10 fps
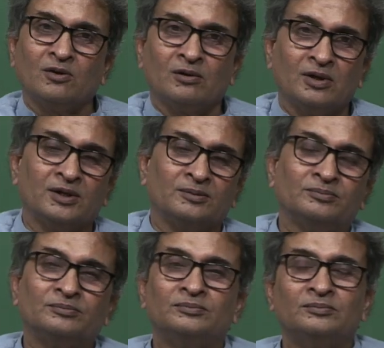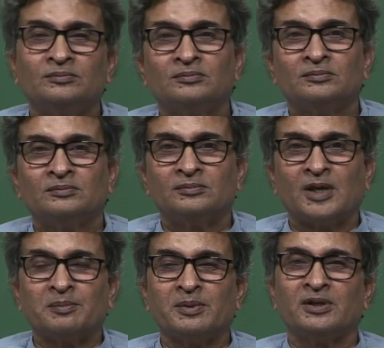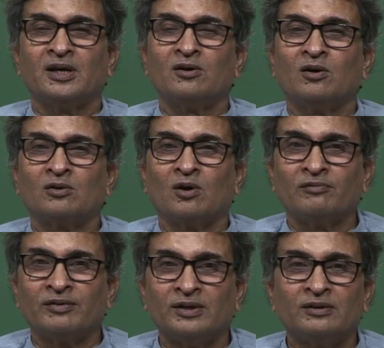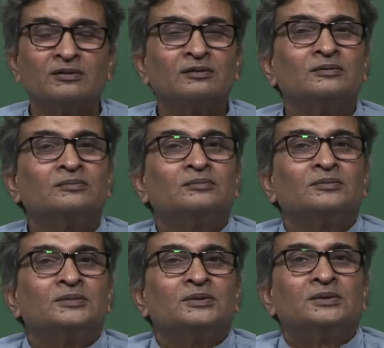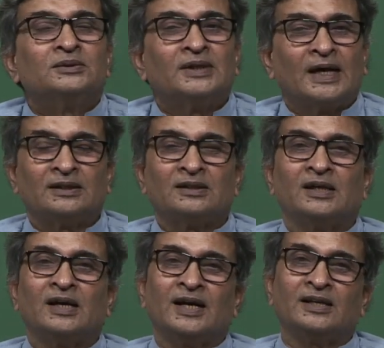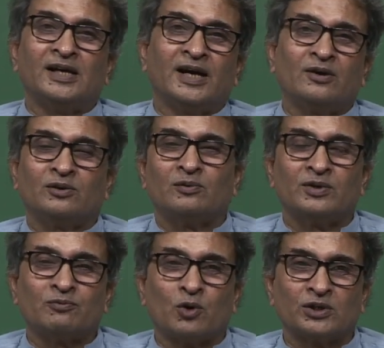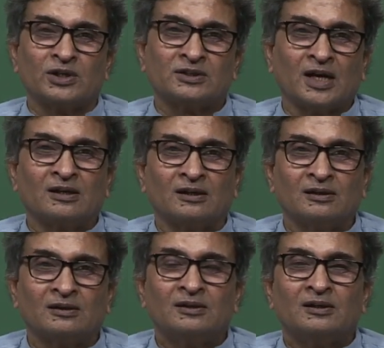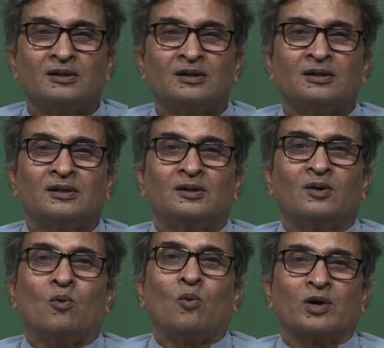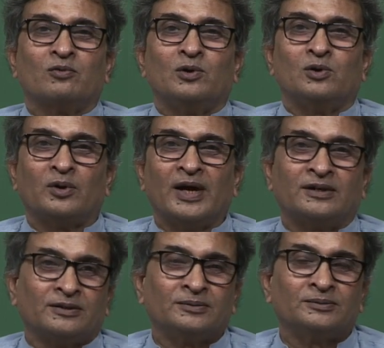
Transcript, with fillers: only. That means they are not confident that at the end of the washing cycle, what will you get?